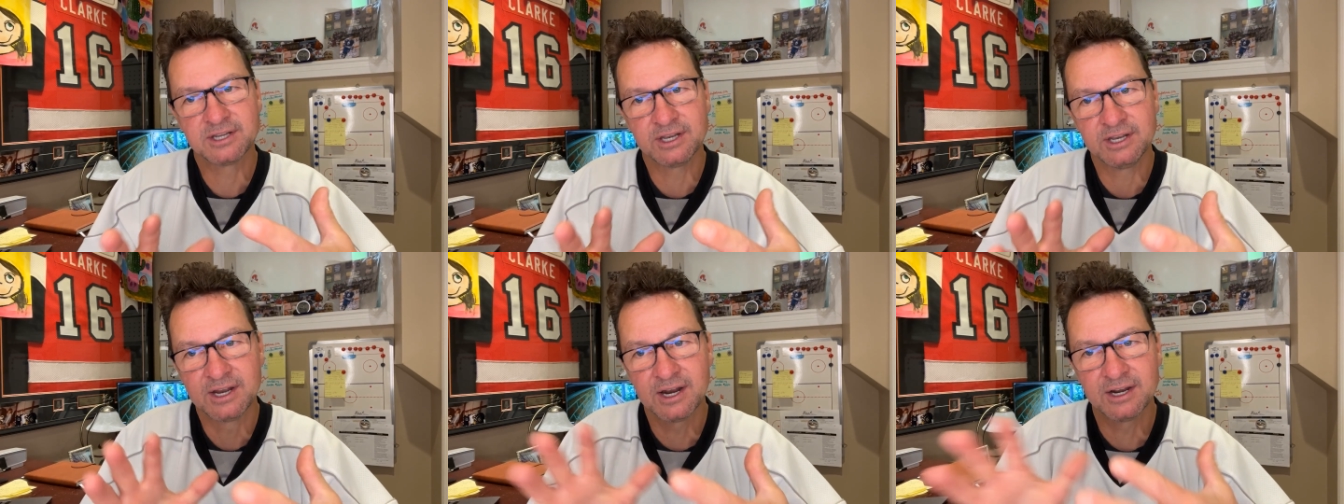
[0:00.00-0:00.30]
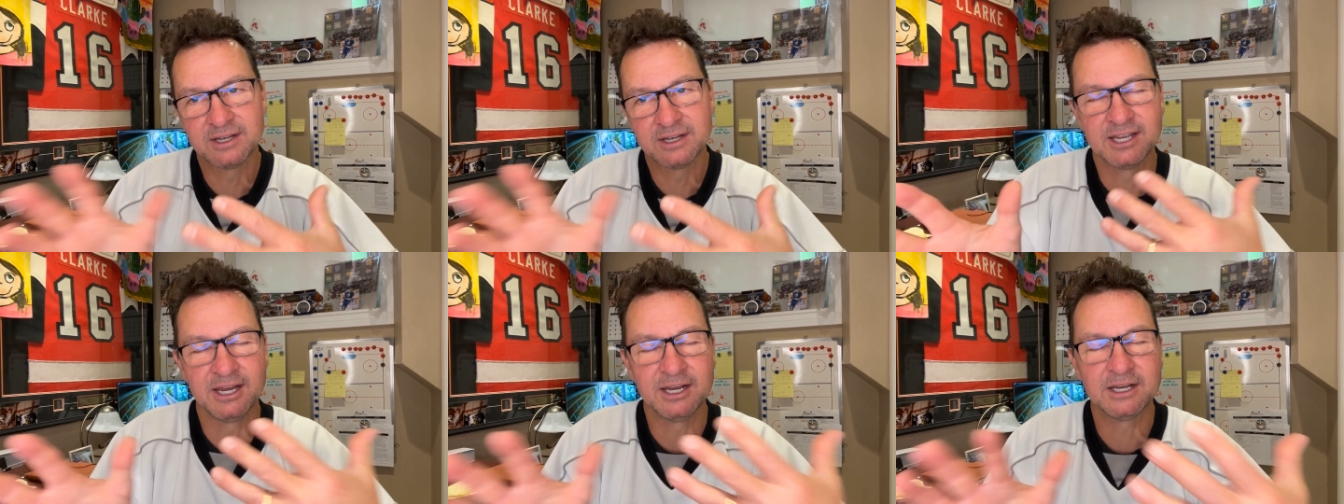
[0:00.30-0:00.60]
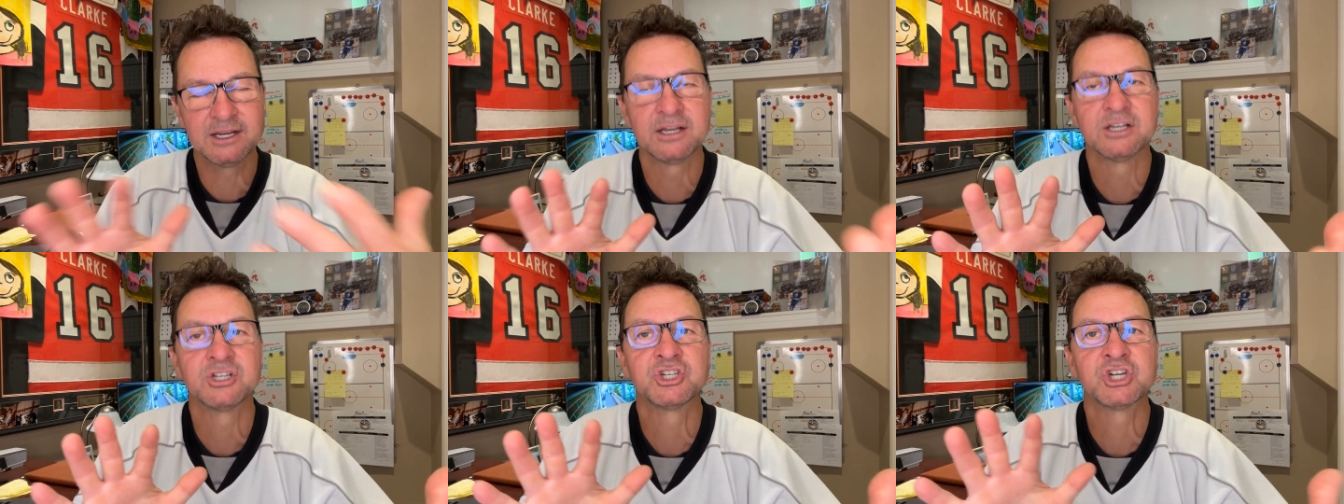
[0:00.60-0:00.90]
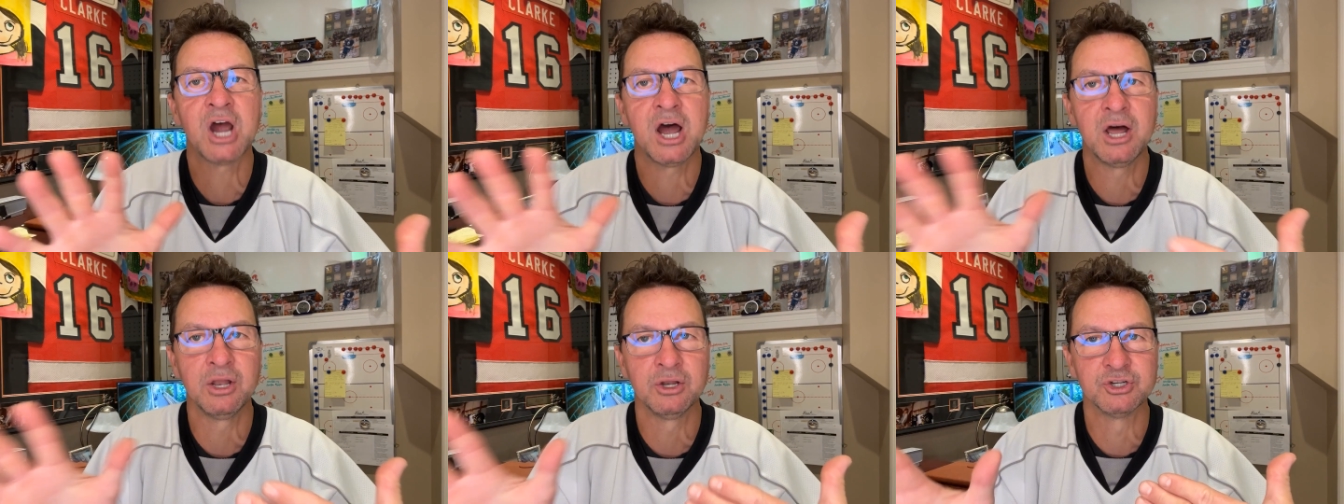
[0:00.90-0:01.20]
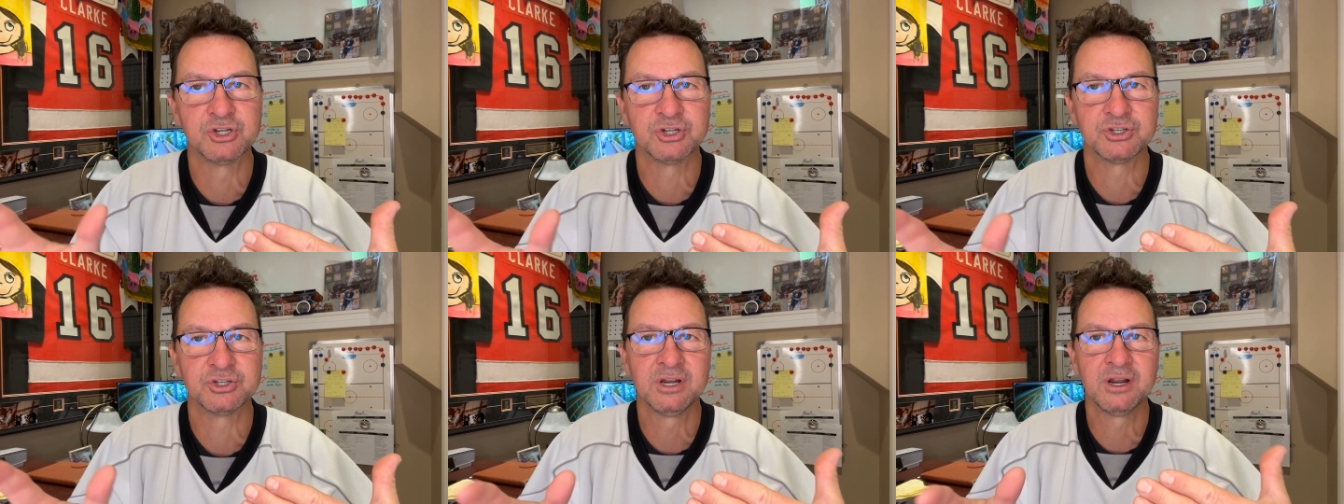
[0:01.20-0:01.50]
You got to take
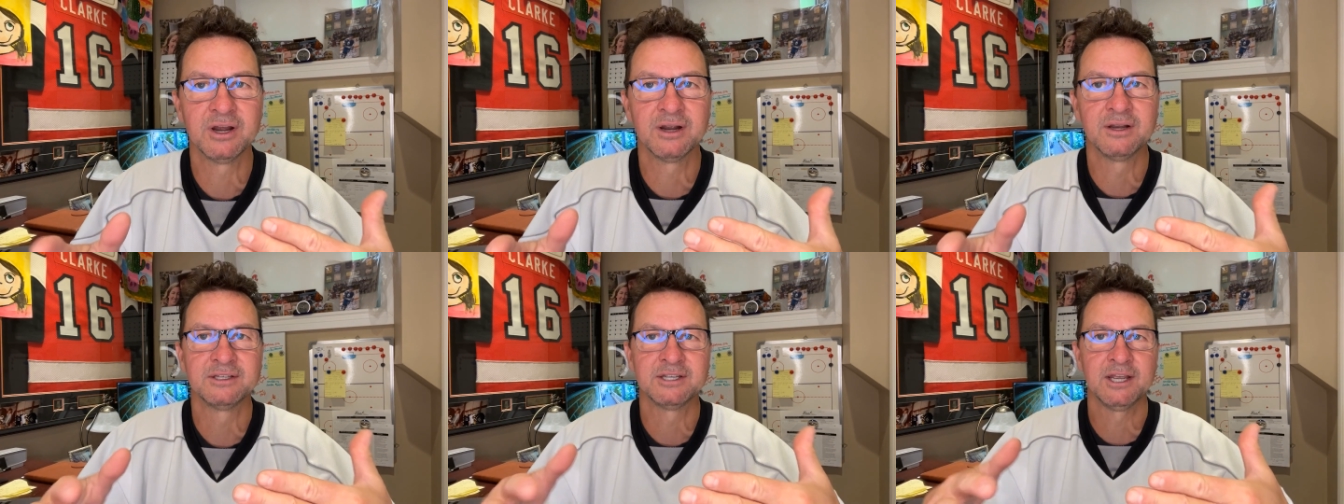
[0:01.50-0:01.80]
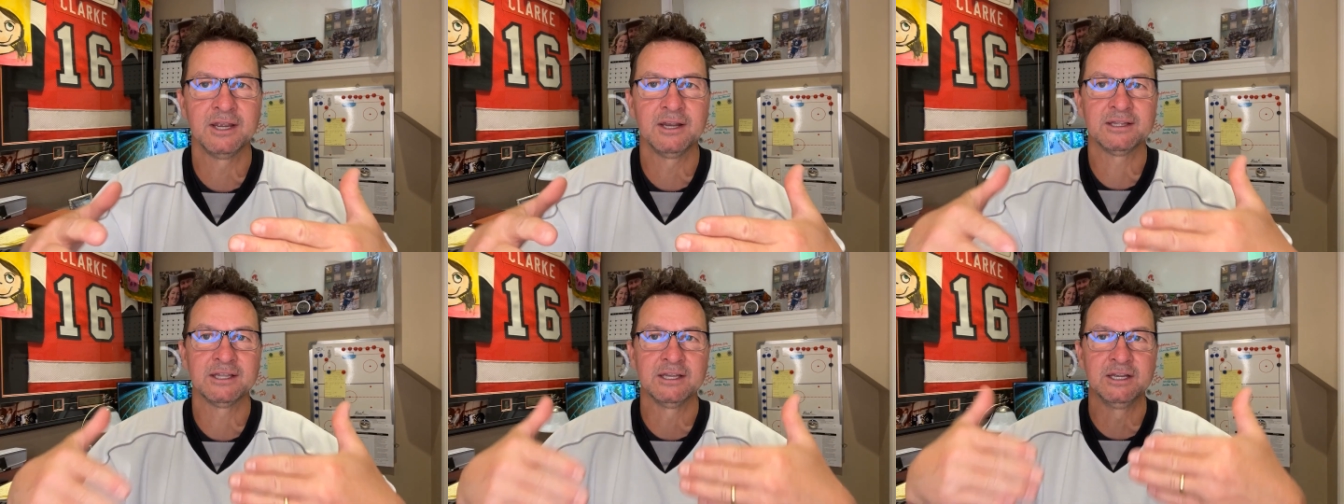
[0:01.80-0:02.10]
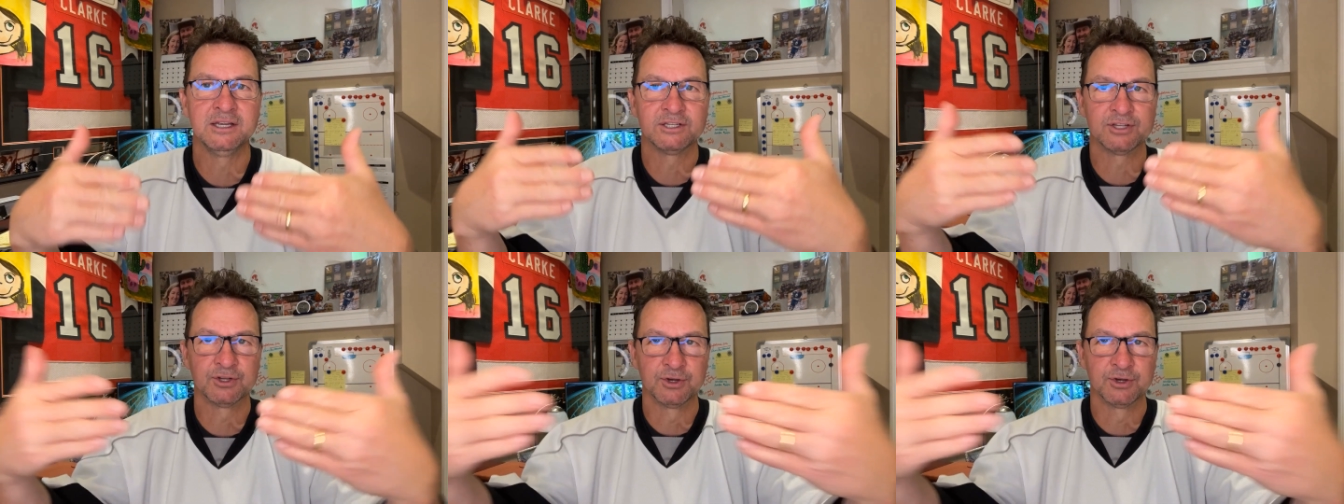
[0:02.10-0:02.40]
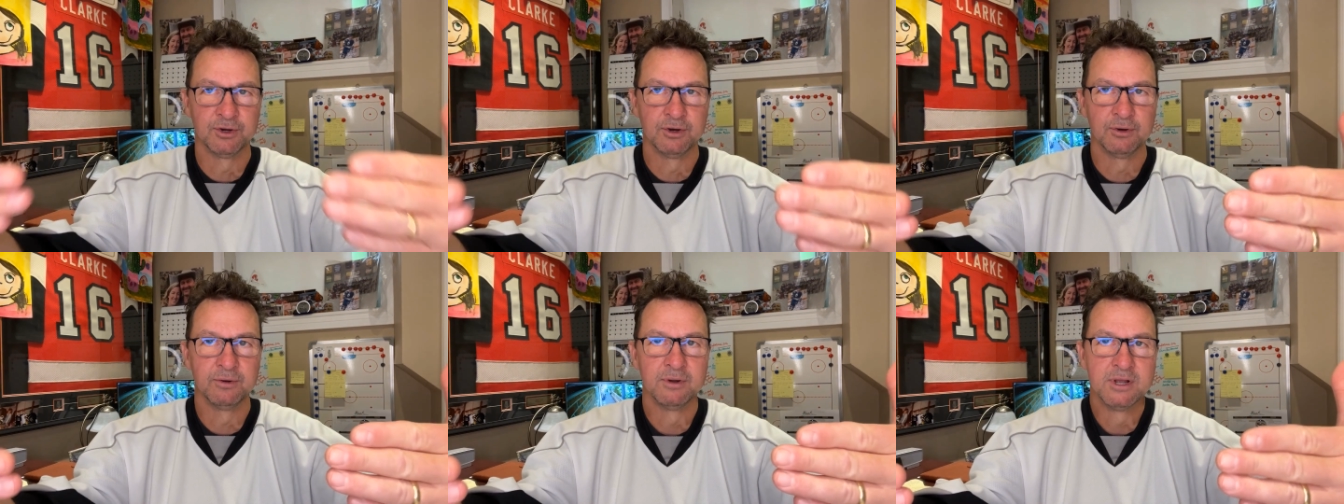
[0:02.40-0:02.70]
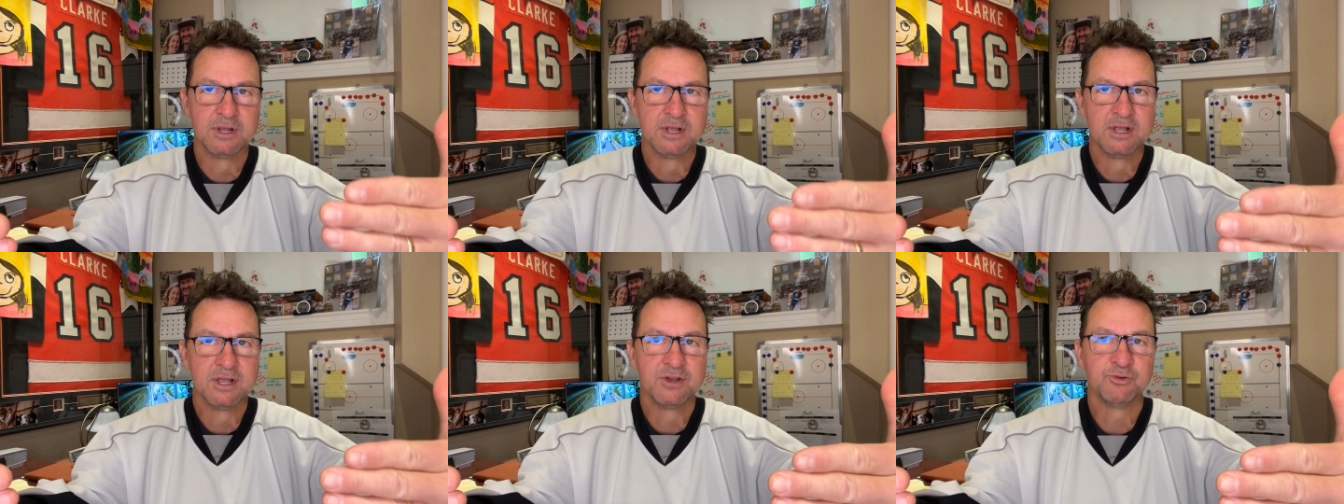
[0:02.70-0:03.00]
challenges. You got to take these little
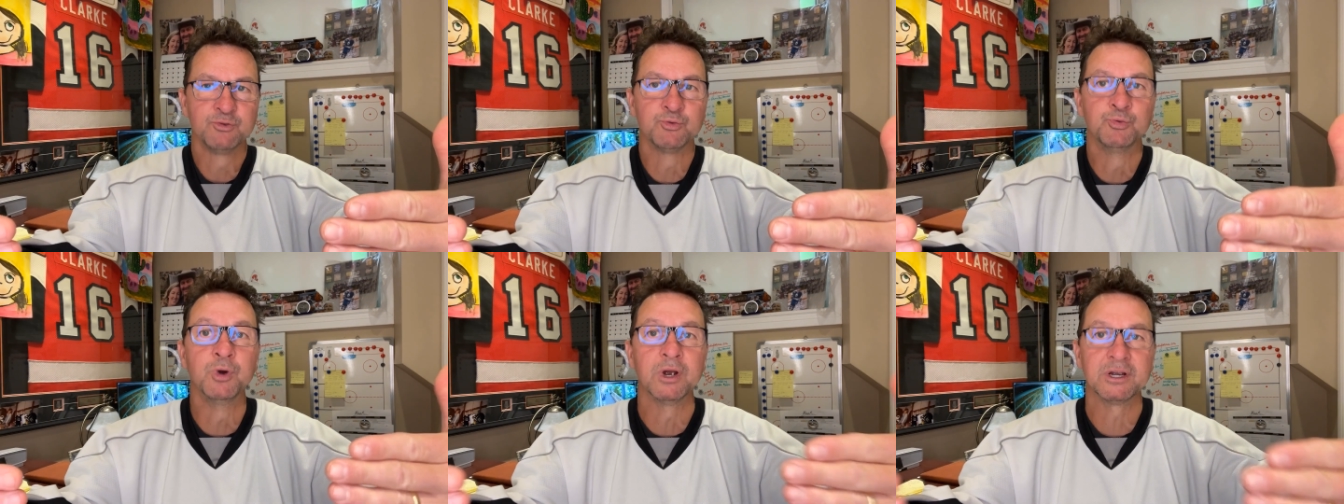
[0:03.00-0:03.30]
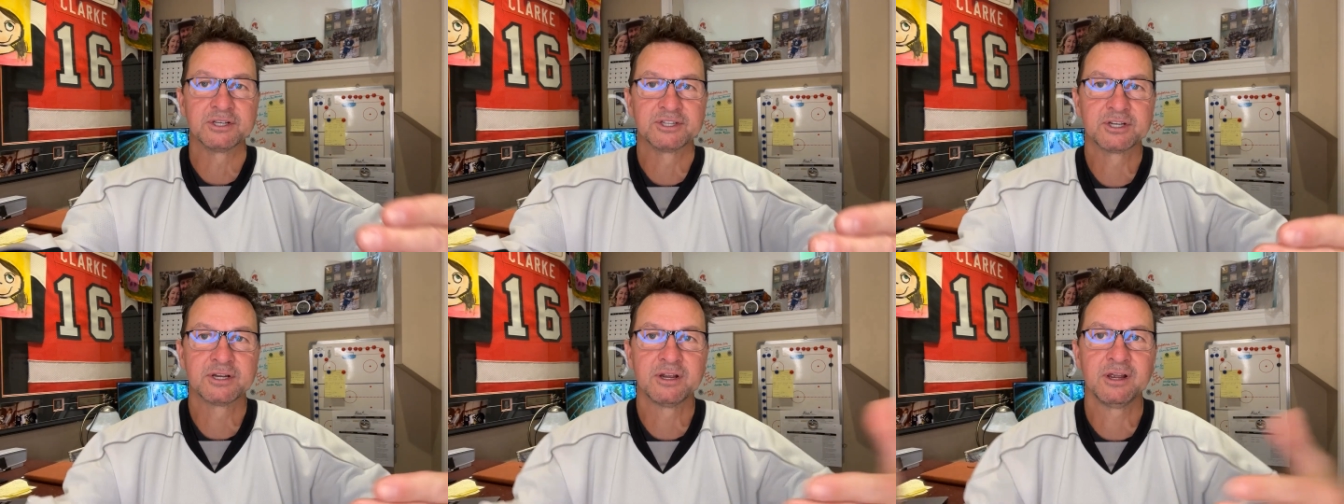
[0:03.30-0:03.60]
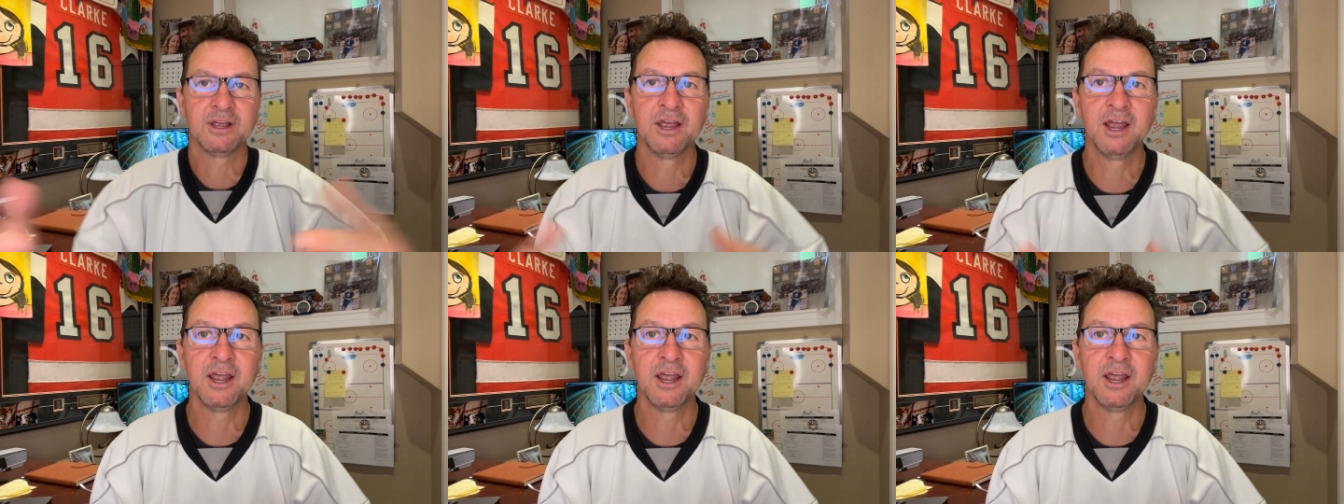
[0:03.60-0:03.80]
risks.